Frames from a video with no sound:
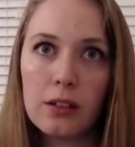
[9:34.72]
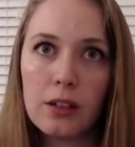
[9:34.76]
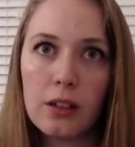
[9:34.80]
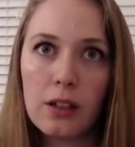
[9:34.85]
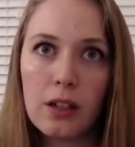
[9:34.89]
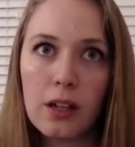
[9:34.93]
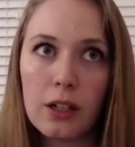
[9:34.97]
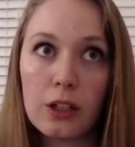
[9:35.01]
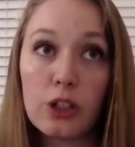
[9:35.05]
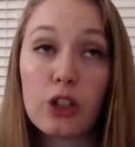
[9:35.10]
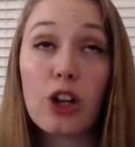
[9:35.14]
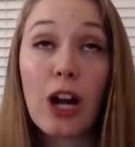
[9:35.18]

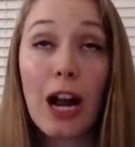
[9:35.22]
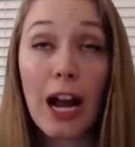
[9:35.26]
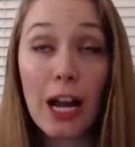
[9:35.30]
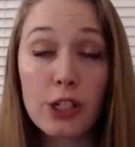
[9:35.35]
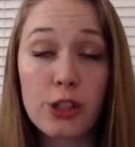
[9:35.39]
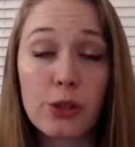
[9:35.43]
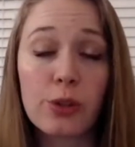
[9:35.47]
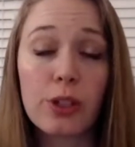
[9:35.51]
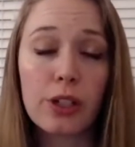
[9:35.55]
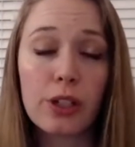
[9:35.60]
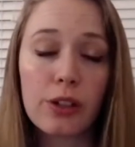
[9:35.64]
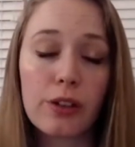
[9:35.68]

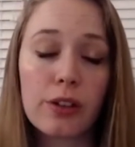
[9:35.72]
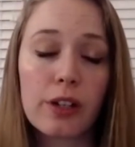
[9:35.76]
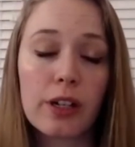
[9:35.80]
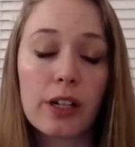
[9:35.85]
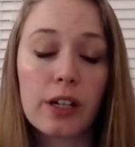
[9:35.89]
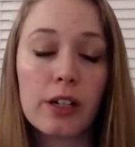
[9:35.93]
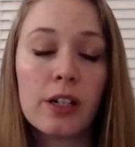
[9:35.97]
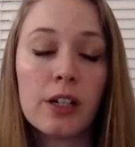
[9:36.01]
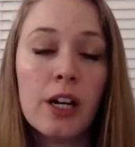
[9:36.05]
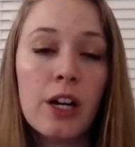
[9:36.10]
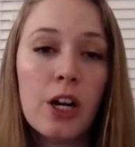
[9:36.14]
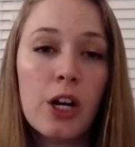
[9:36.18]
graduate career
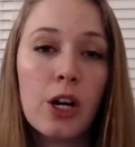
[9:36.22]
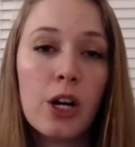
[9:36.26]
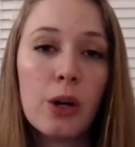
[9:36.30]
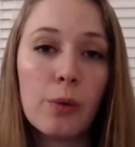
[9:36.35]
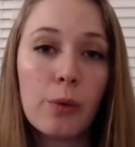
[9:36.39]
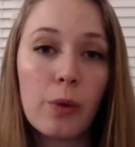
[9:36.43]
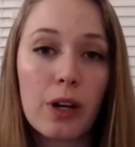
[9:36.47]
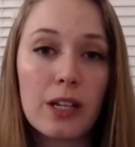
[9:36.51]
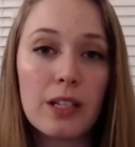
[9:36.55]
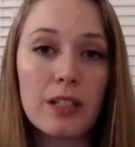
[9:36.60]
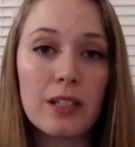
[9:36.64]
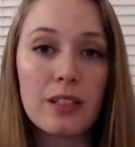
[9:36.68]

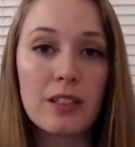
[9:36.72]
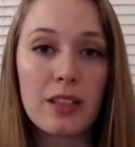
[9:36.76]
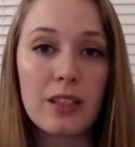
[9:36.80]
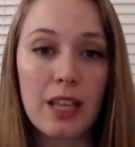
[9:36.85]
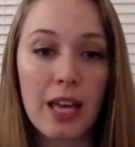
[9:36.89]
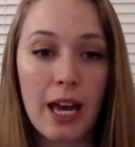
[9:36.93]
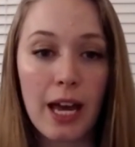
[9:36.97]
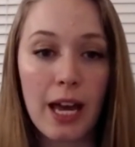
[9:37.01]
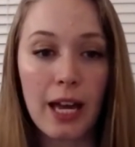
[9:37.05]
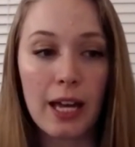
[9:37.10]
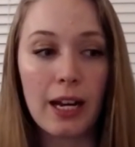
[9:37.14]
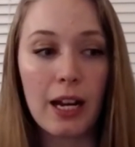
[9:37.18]
was
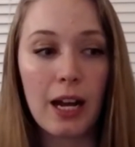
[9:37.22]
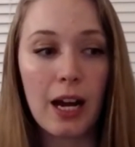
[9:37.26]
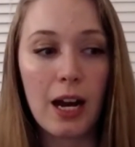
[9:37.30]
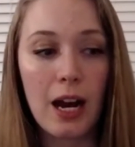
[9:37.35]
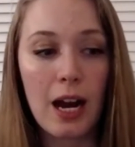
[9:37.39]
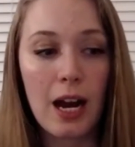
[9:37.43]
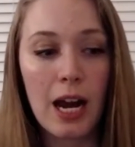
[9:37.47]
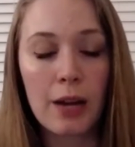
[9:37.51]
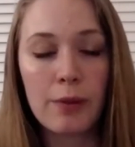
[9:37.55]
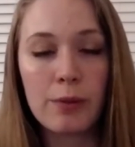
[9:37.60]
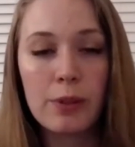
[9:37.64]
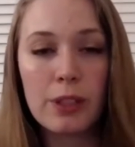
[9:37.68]
that
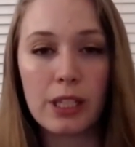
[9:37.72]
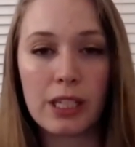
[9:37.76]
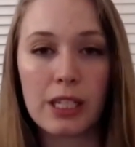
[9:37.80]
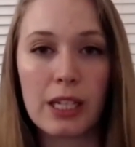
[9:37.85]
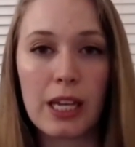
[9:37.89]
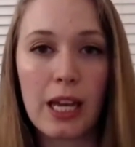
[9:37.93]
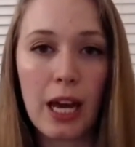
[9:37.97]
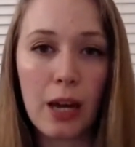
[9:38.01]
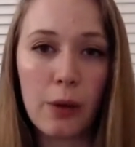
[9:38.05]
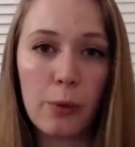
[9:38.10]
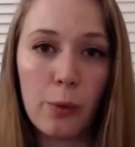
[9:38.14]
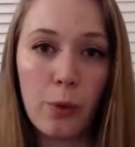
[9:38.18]
I really
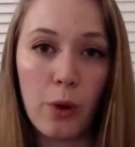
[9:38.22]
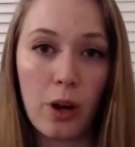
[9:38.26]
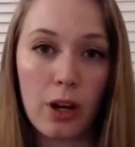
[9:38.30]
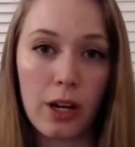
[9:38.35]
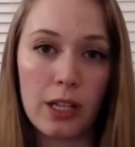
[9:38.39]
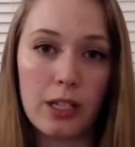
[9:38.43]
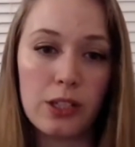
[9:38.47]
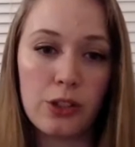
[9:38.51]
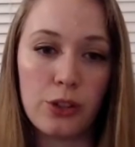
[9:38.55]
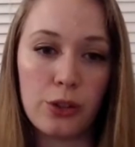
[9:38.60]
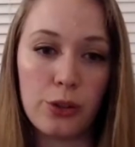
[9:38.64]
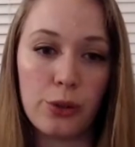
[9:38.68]
wanted
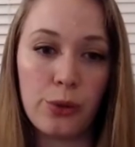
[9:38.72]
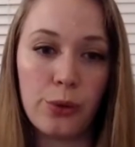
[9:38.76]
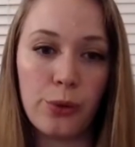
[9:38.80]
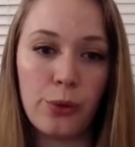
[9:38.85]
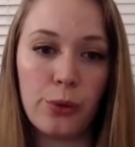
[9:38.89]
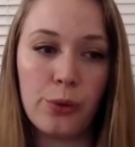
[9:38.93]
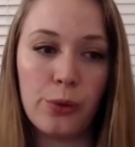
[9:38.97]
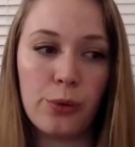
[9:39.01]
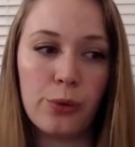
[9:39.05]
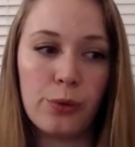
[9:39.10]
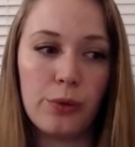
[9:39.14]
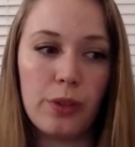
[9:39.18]

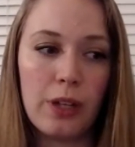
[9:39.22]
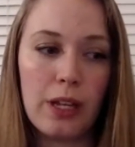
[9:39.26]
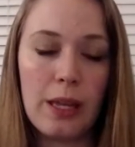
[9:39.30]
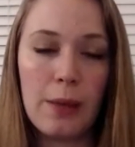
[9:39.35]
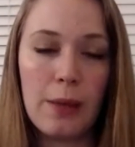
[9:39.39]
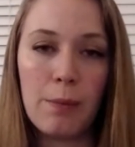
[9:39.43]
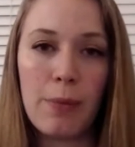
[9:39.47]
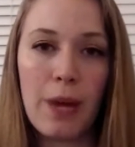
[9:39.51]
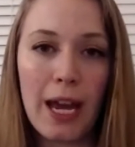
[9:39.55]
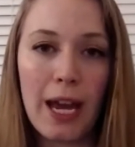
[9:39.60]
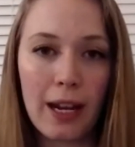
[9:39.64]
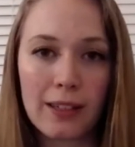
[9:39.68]
to
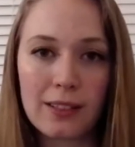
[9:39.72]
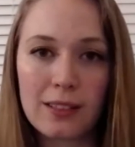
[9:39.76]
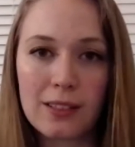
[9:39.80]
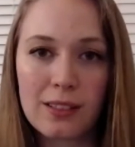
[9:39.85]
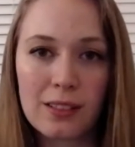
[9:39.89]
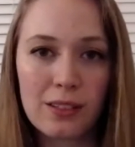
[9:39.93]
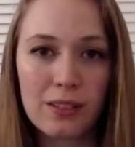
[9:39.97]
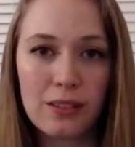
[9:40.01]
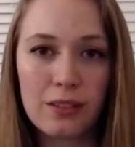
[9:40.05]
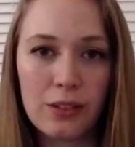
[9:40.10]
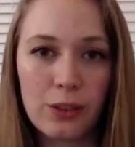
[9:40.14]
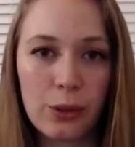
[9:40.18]
impact
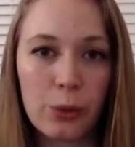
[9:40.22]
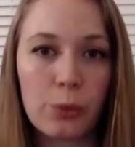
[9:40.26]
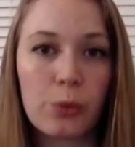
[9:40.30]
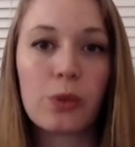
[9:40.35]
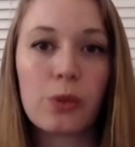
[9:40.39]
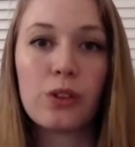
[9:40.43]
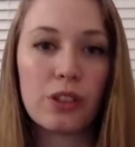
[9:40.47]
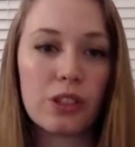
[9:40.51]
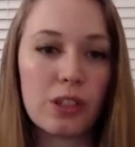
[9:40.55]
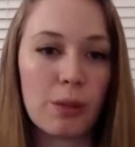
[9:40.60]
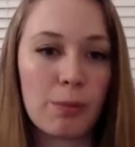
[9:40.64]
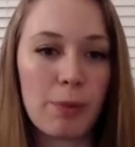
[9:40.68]
the world
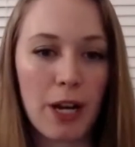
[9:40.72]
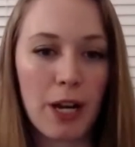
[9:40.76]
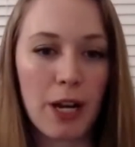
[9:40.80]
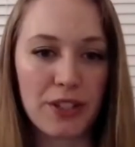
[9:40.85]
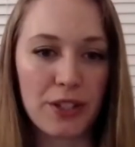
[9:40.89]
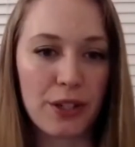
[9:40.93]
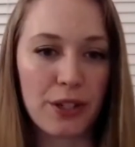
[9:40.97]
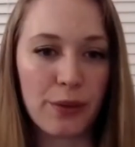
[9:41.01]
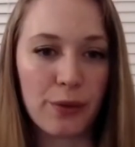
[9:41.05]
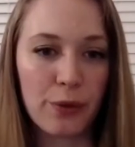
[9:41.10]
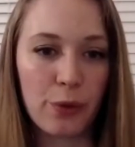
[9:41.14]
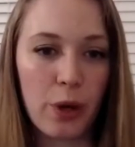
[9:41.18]
in a
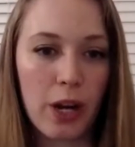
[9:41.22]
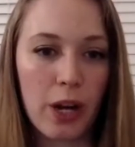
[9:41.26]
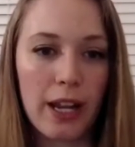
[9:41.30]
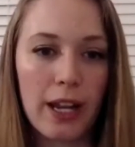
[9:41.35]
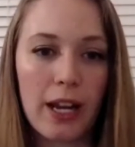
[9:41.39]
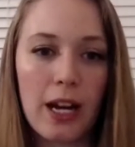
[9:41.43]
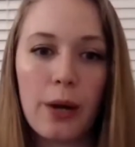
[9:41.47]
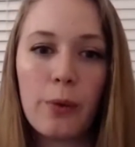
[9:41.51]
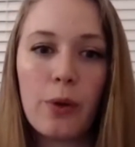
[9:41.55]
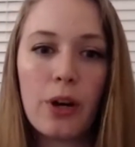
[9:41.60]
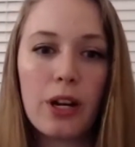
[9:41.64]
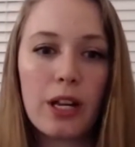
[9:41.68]
positive way.
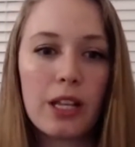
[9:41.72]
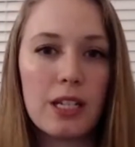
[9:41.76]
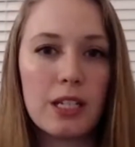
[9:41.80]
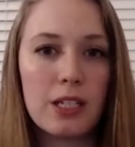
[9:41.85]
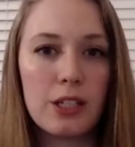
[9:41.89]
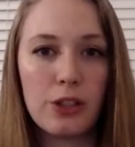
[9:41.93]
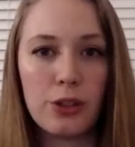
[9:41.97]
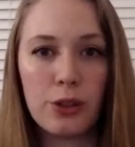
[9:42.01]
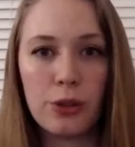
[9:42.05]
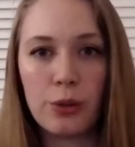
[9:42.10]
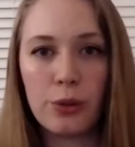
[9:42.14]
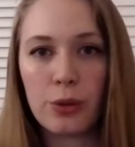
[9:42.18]
I wanted
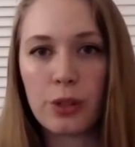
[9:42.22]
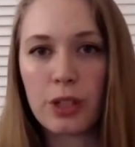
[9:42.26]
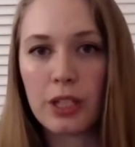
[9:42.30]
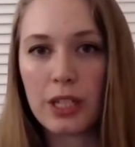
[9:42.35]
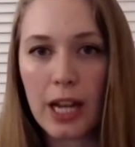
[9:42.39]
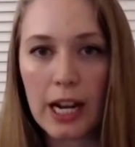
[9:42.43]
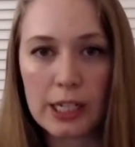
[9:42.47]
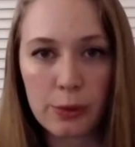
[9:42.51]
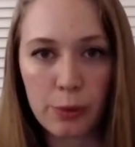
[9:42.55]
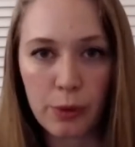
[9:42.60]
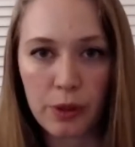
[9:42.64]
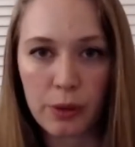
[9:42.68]
to
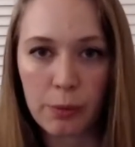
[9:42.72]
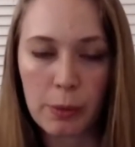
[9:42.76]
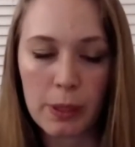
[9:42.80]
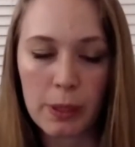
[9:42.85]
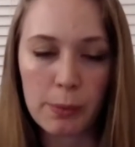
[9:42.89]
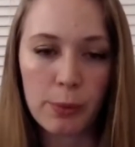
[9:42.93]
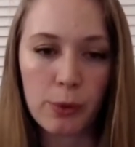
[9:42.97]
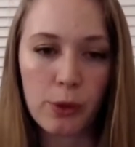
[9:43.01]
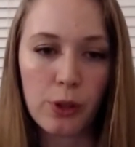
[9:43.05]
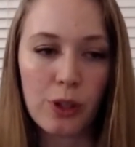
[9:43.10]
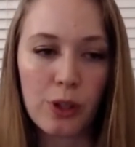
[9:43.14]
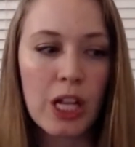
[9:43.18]
connect with
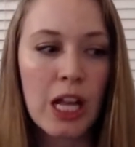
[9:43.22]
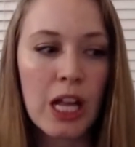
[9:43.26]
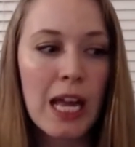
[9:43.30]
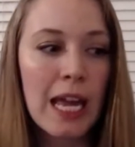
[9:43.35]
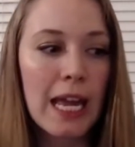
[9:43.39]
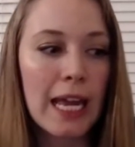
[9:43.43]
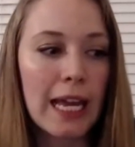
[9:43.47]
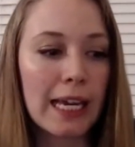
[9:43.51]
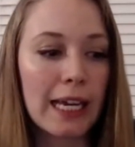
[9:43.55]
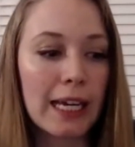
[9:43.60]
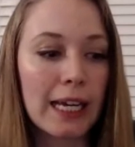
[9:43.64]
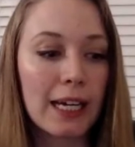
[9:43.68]
people,
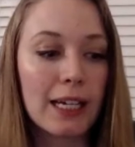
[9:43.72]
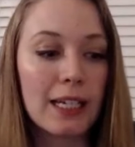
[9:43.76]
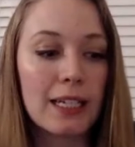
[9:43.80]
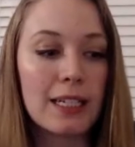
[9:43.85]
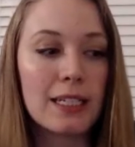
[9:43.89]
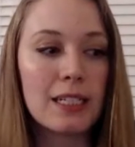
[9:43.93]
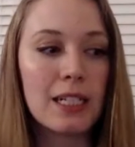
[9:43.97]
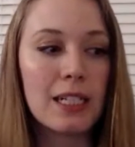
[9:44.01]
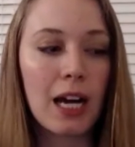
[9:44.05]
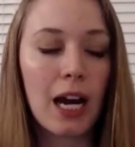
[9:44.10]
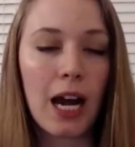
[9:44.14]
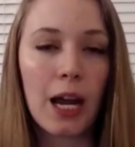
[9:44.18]
and
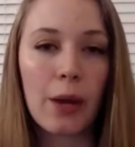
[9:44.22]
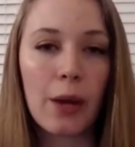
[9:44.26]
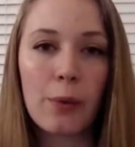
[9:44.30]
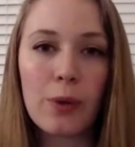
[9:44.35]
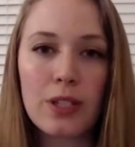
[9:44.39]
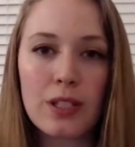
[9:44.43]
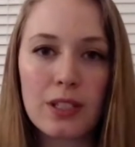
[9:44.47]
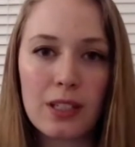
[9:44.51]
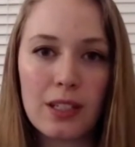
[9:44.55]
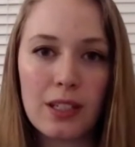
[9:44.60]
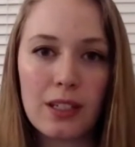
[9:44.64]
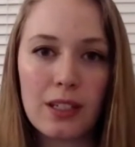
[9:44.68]
I wasn't